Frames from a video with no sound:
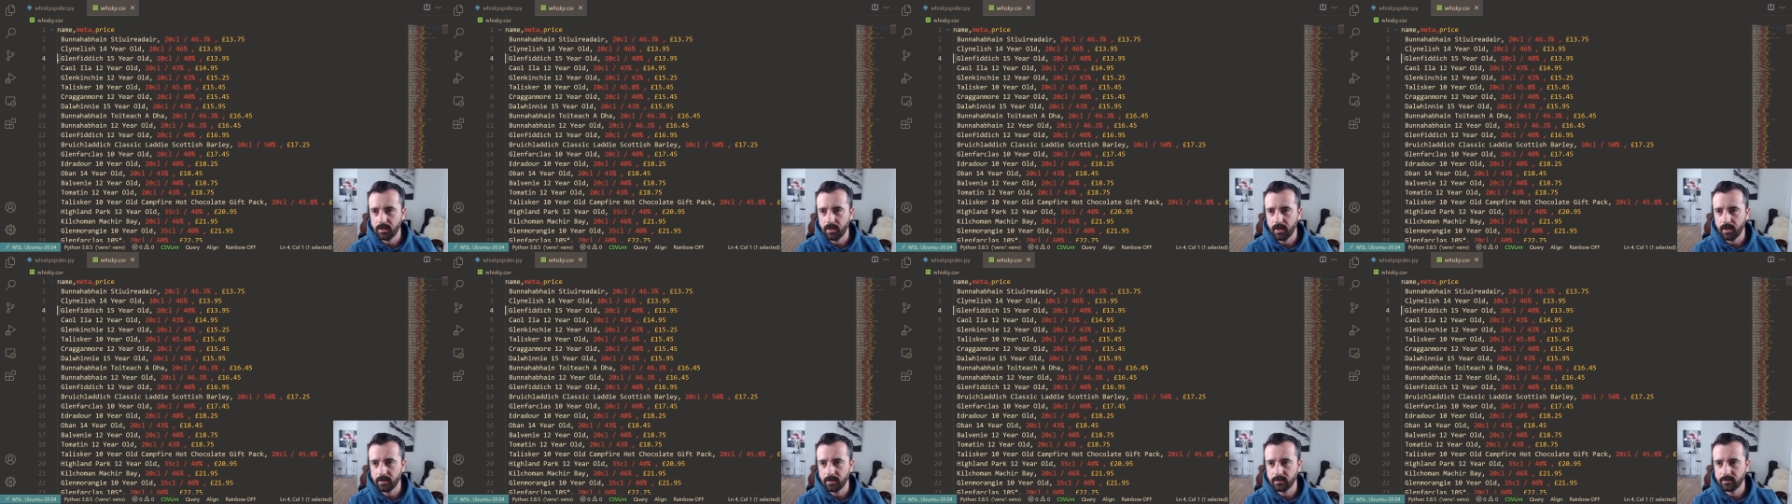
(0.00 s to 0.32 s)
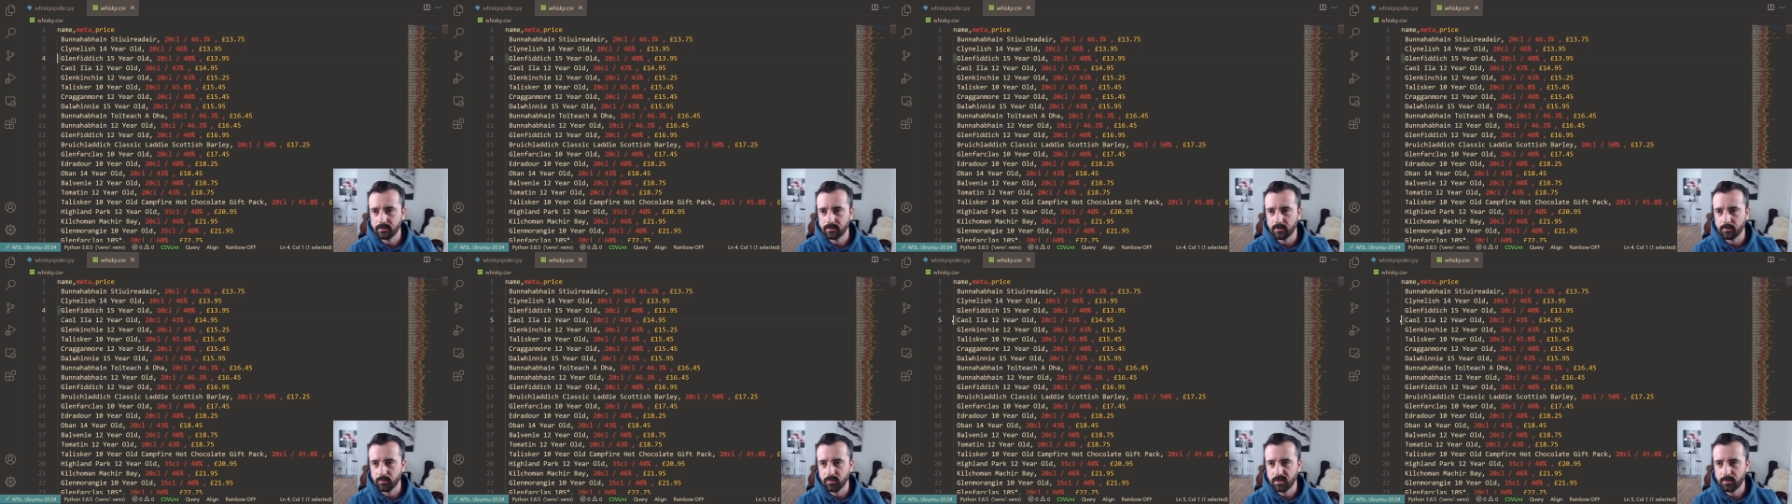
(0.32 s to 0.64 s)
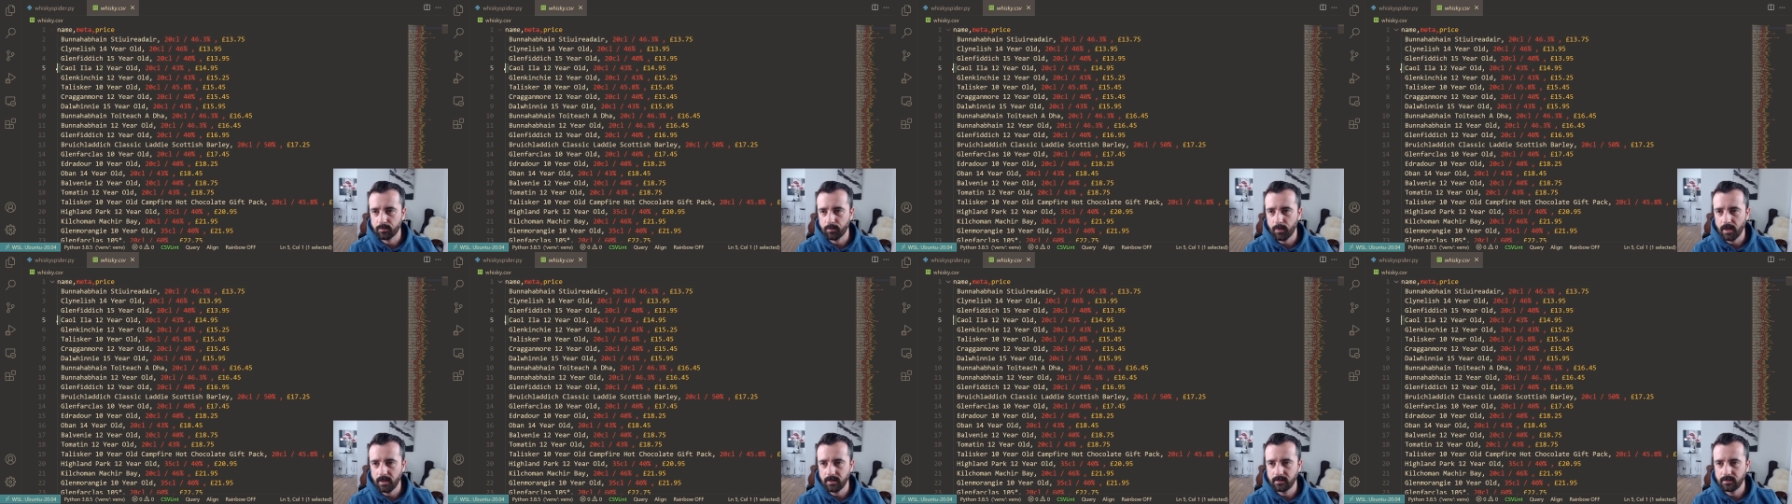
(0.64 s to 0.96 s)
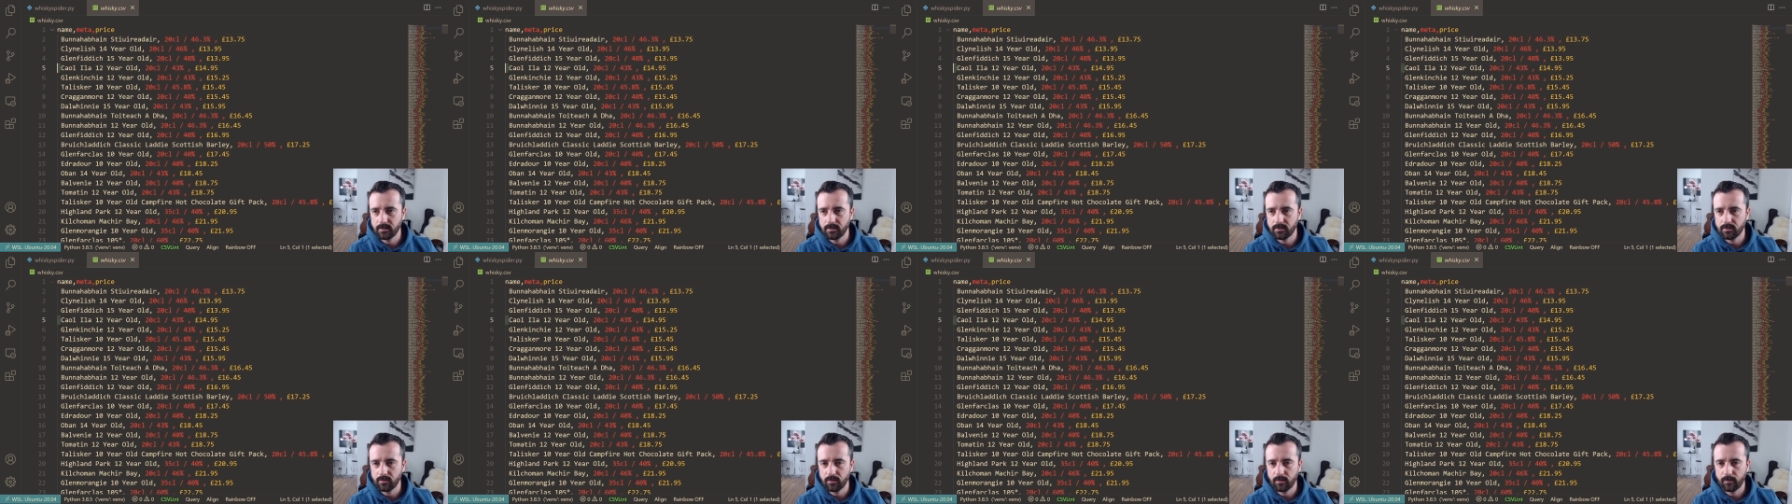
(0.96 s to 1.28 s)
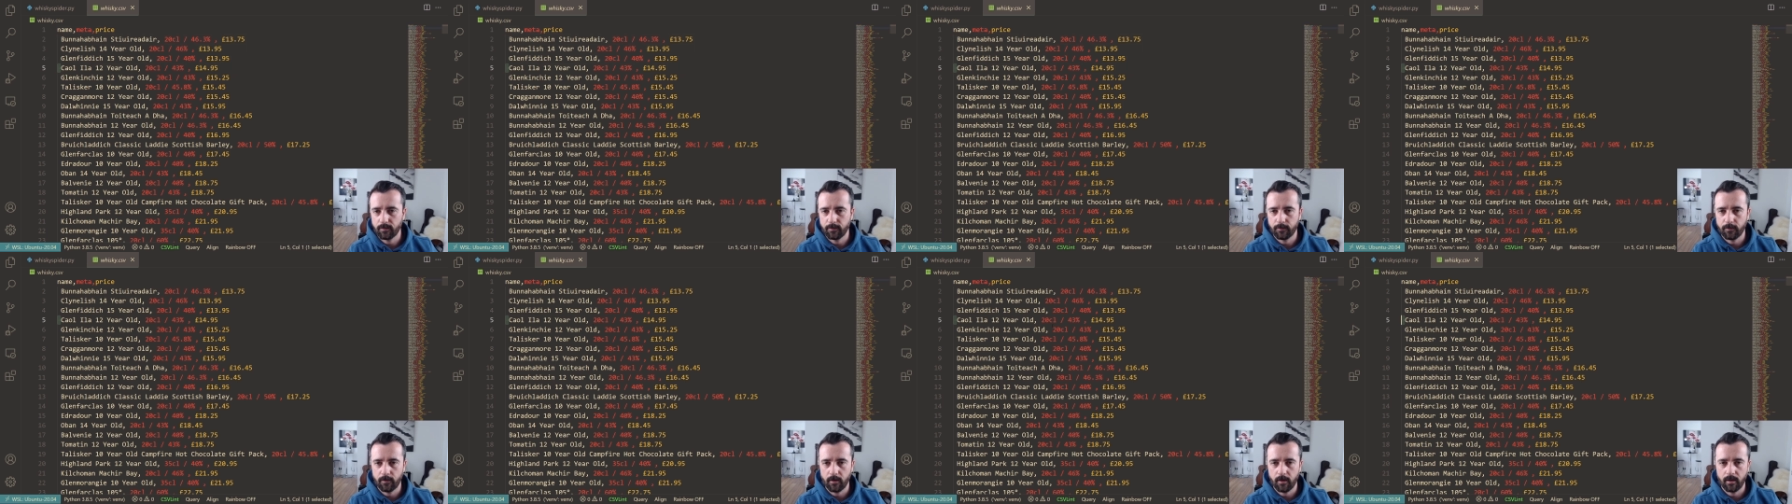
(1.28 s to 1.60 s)
has some spaces on the
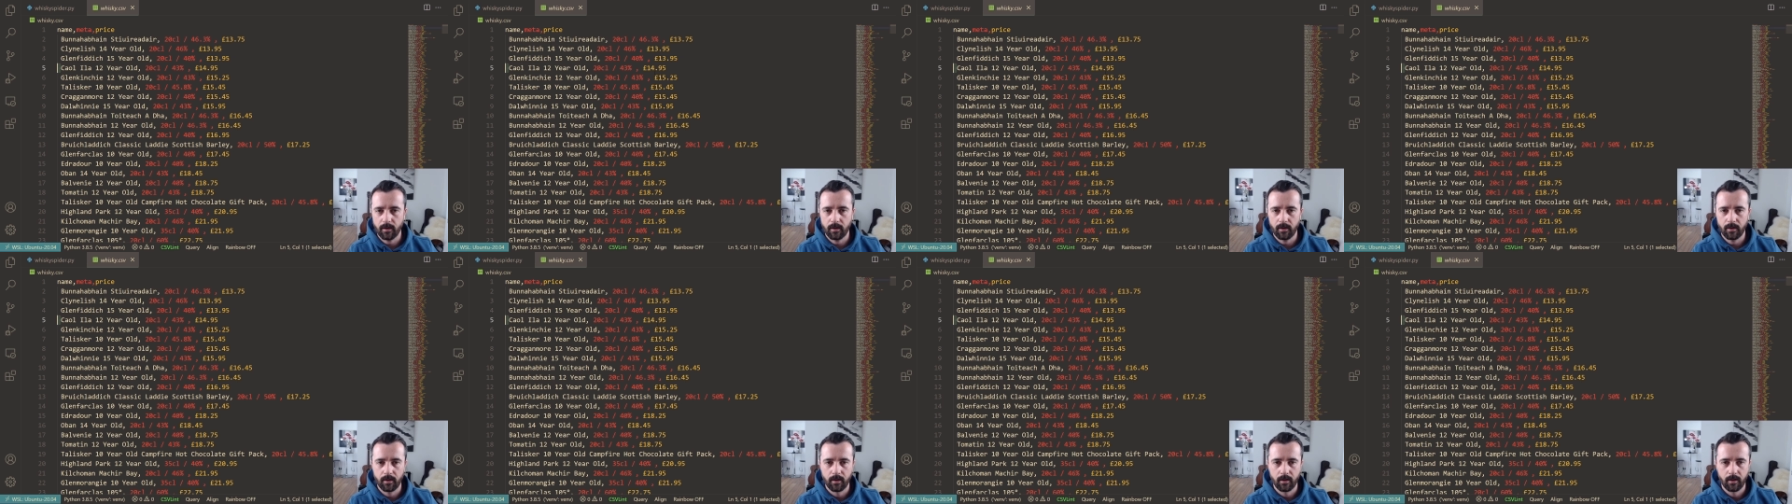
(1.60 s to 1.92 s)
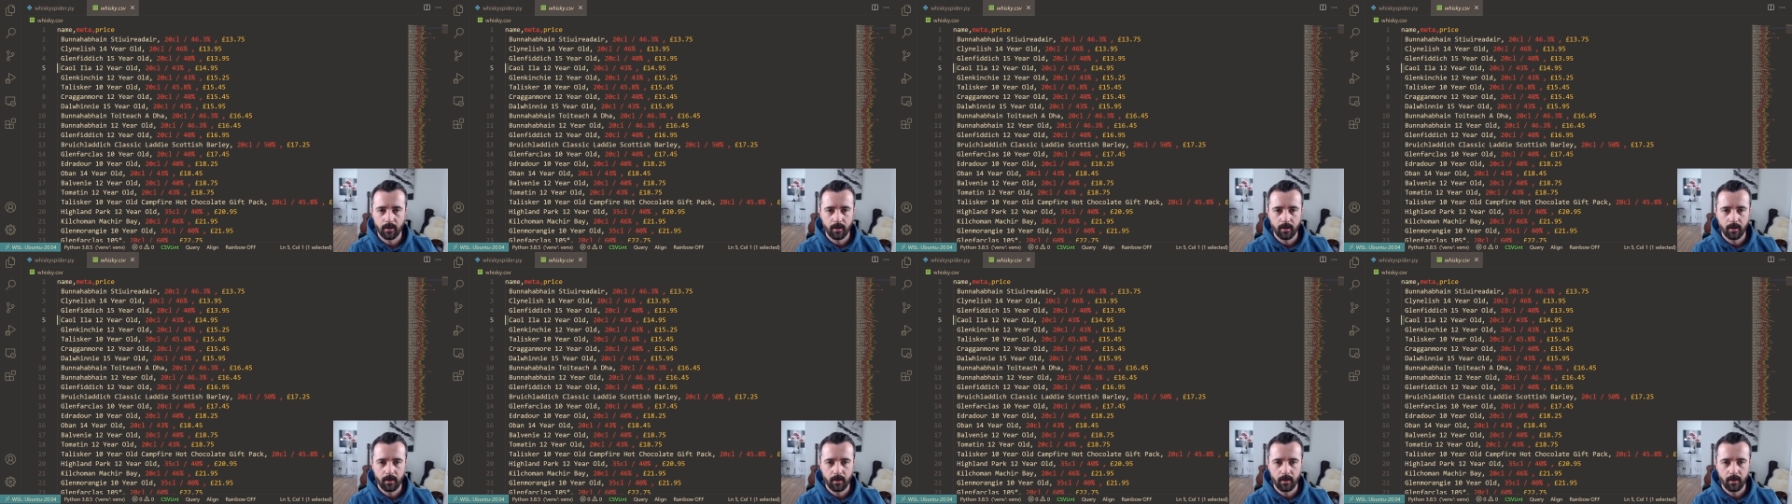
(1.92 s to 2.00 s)
front